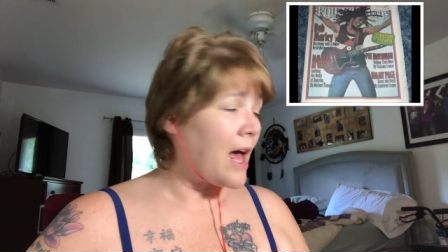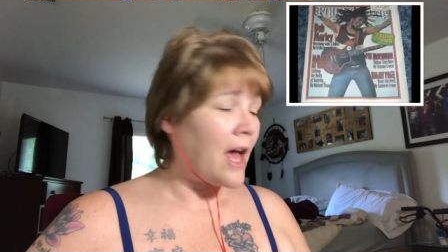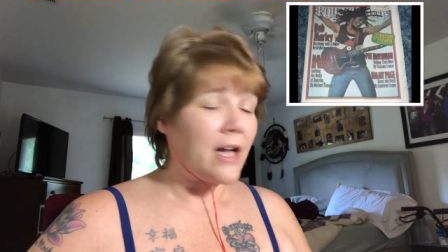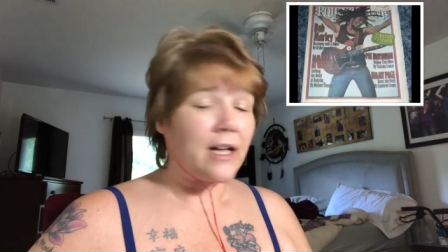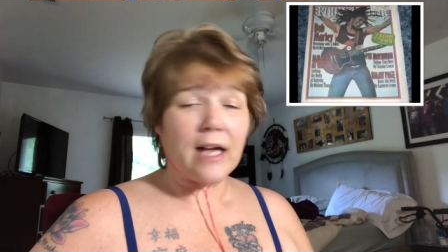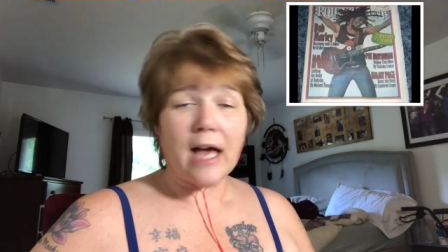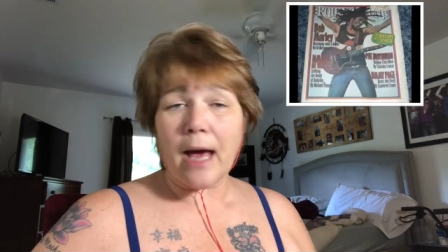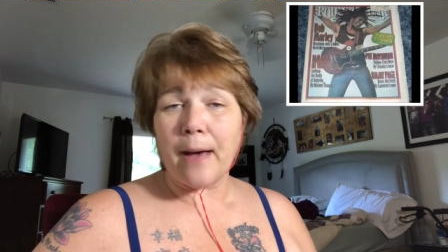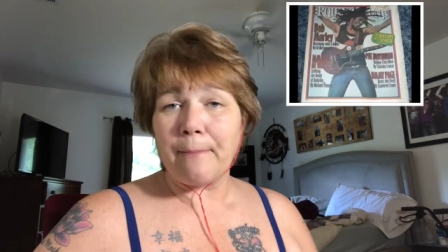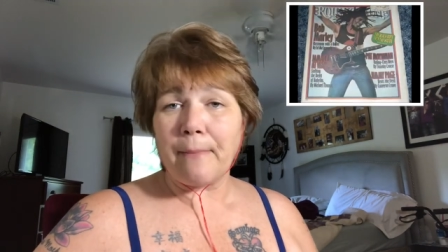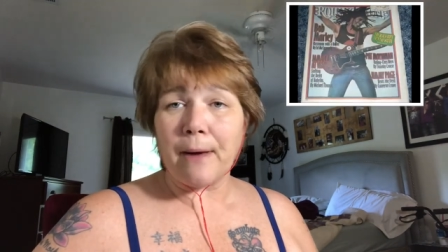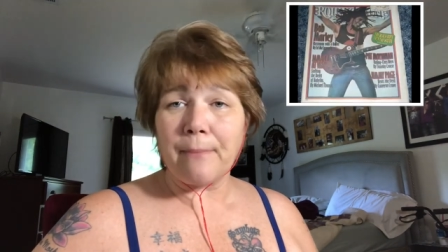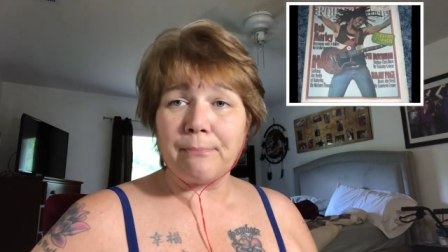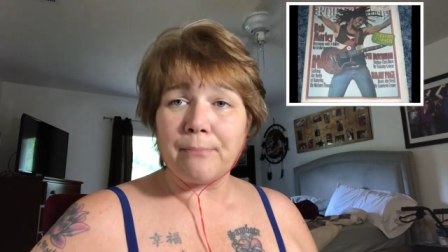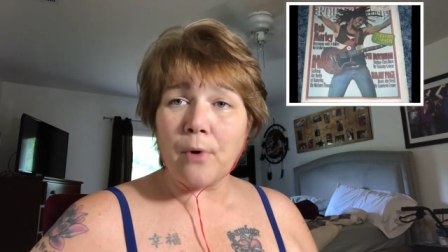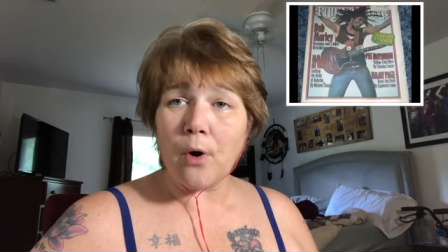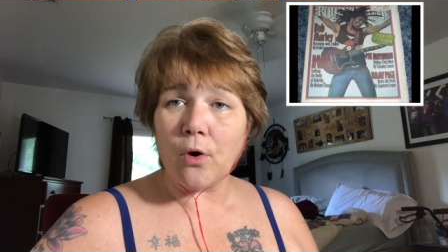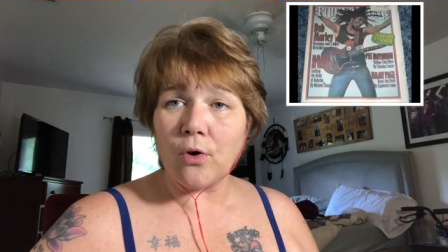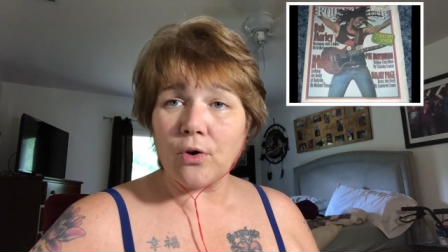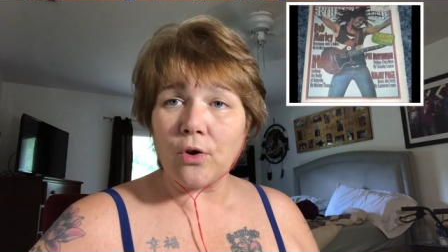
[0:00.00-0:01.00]
I got my
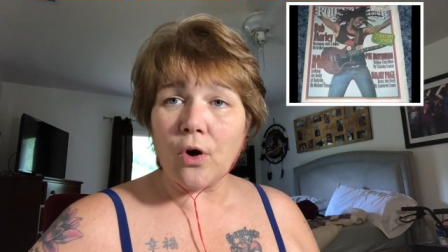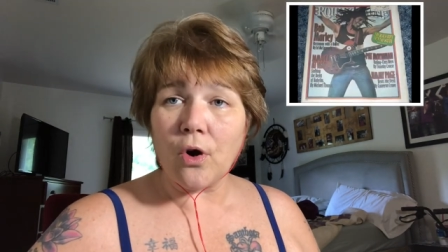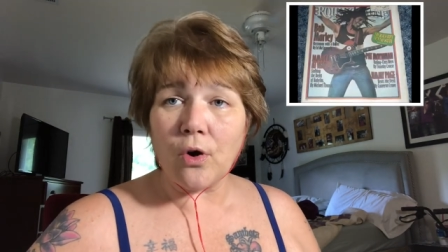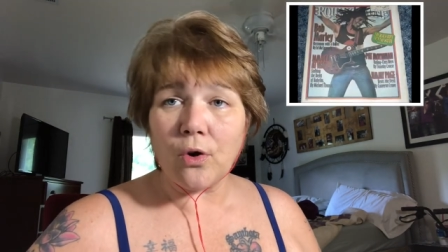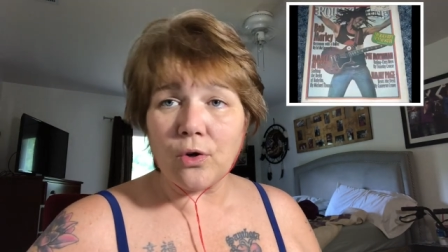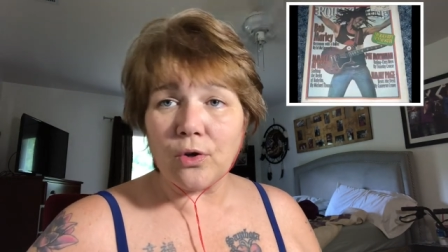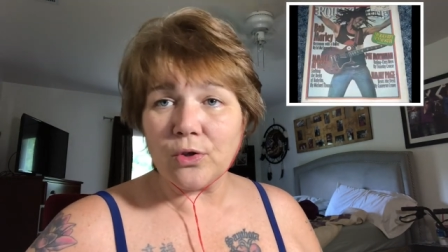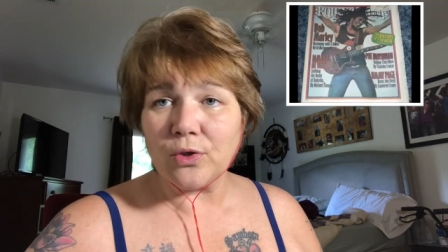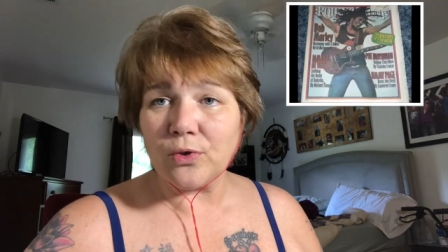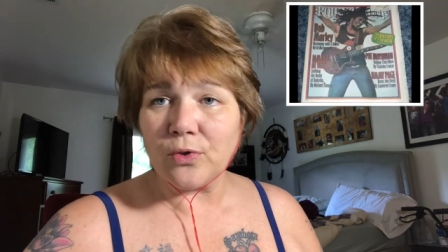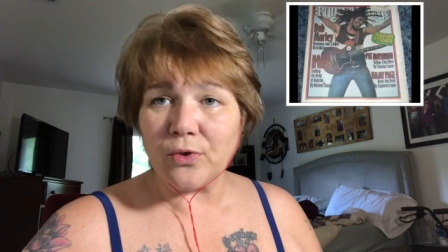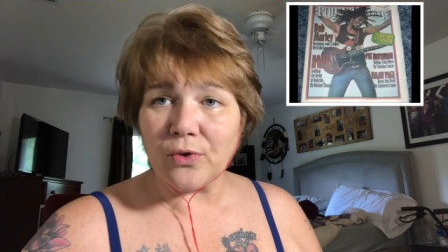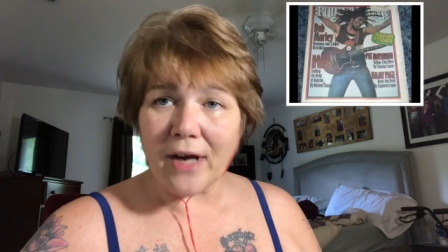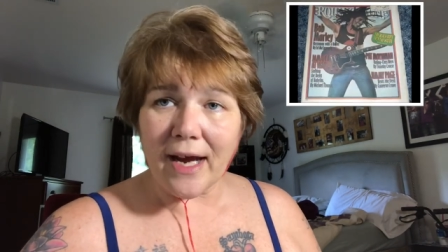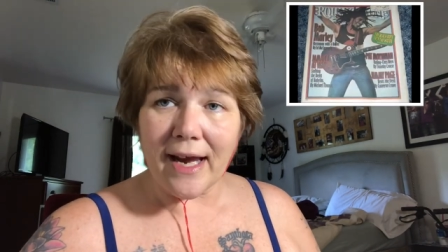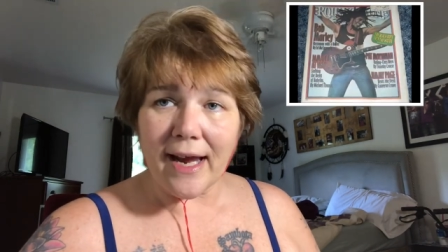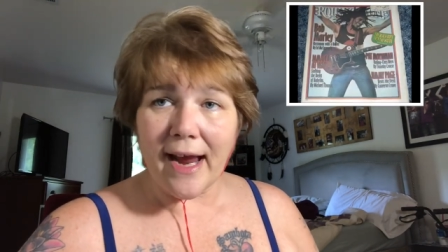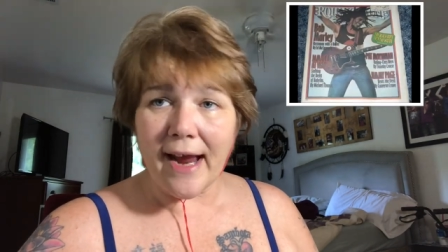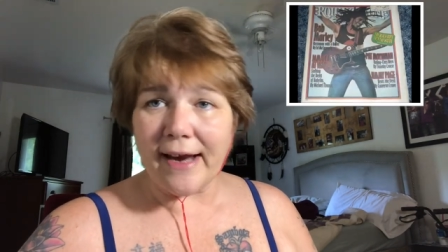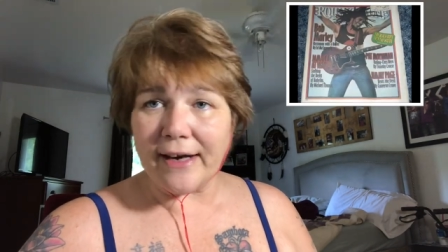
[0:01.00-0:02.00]
poor old
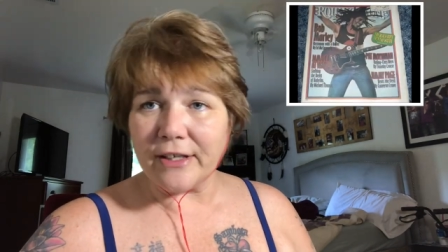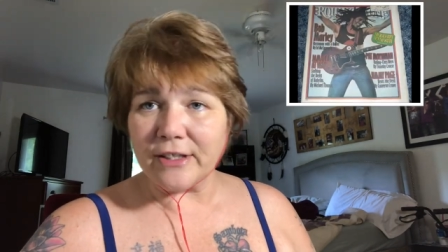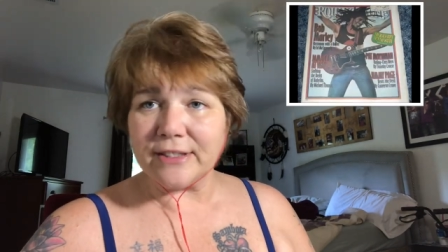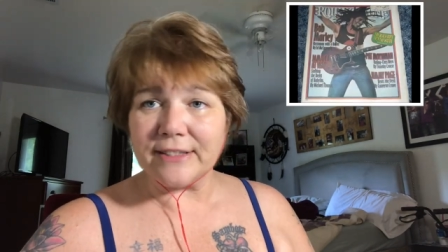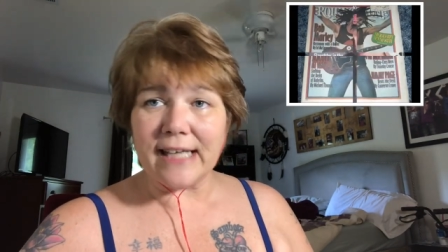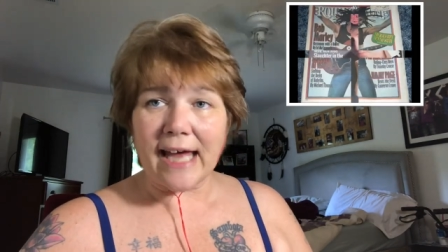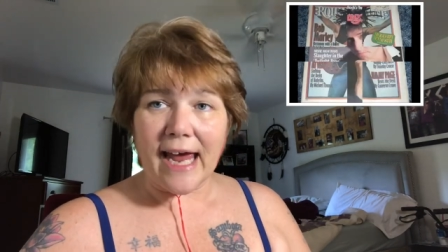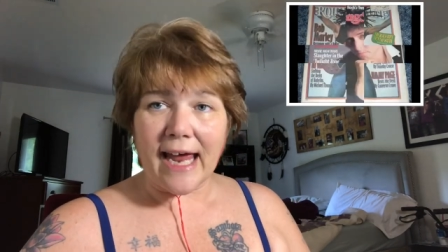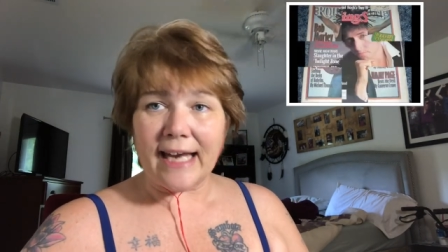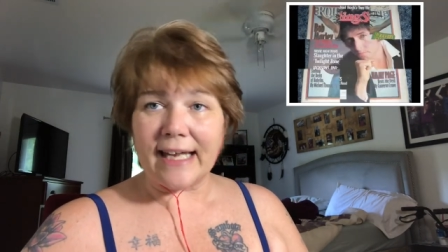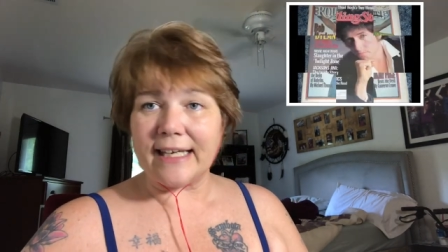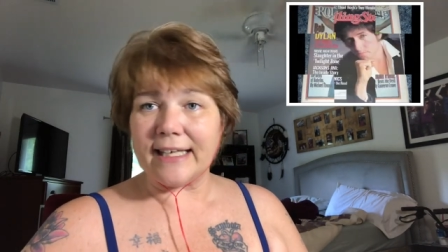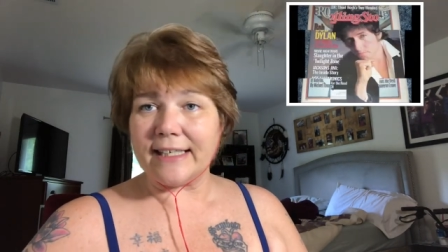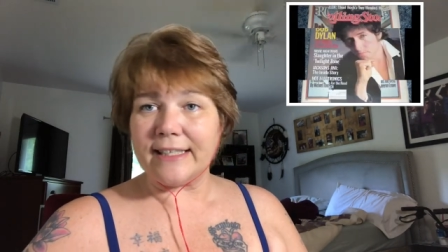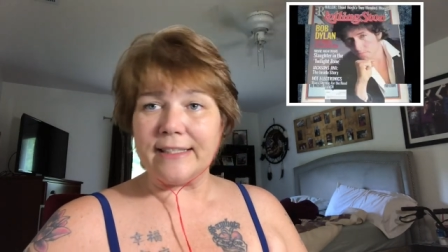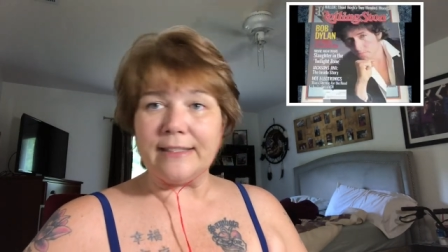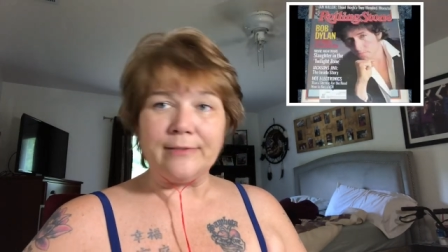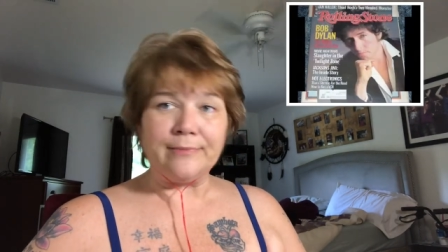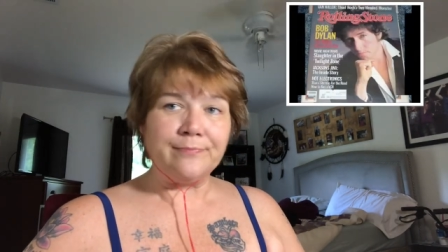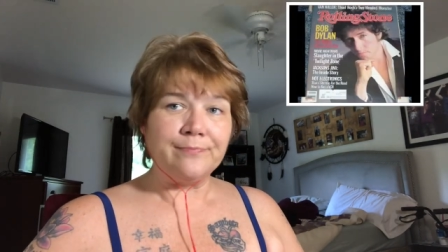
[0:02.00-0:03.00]
gray-haired
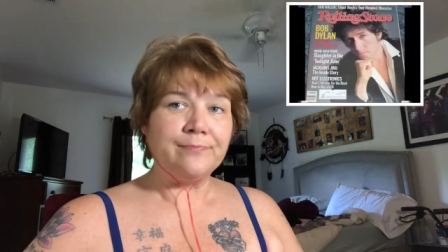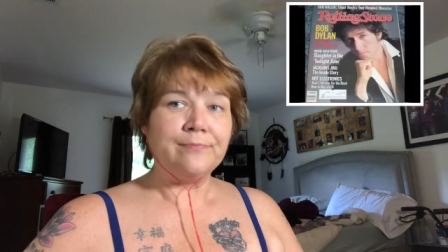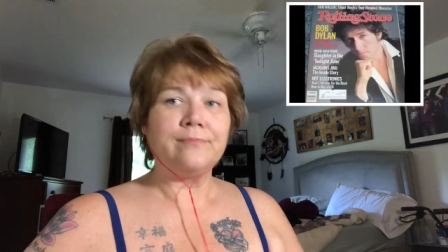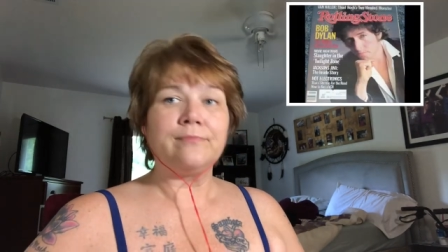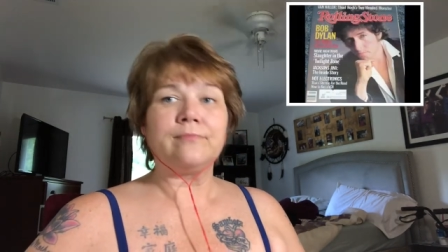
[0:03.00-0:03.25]
daddy